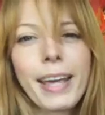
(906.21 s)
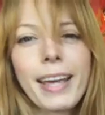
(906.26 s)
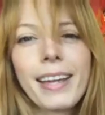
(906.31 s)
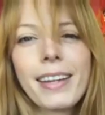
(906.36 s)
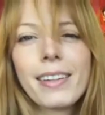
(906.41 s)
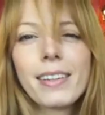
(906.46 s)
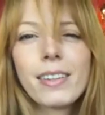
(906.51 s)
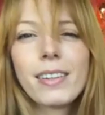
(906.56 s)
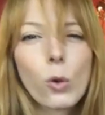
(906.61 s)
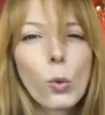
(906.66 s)

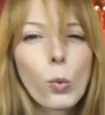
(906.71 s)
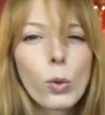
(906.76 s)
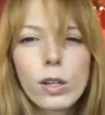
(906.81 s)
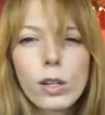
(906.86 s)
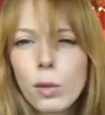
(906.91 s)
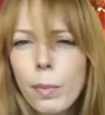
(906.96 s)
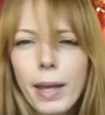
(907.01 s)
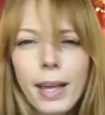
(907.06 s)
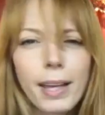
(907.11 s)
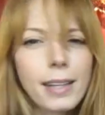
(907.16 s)
paint.
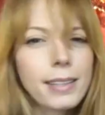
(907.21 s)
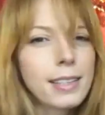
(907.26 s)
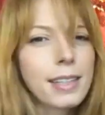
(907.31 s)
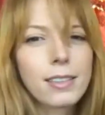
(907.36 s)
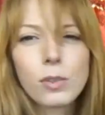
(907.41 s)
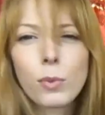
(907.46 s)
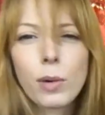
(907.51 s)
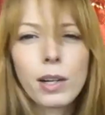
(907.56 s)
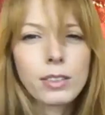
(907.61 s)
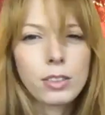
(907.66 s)
Oil
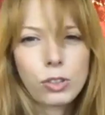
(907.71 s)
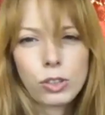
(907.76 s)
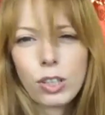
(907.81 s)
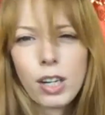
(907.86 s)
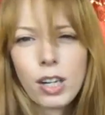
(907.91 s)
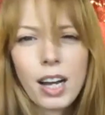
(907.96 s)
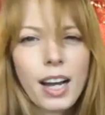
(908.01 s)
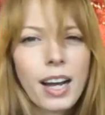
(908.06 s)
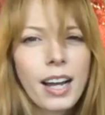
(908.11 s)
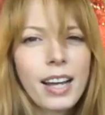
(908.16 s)
paint takes a while to
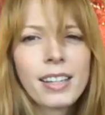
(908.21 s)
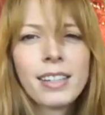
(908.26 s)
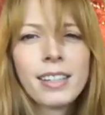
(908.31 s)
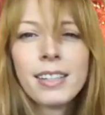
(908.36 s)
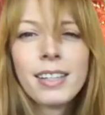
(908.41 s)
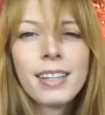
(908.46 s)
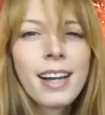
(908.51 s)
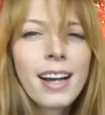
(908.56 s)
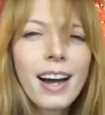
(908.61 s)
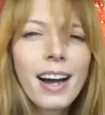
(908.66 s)
dry.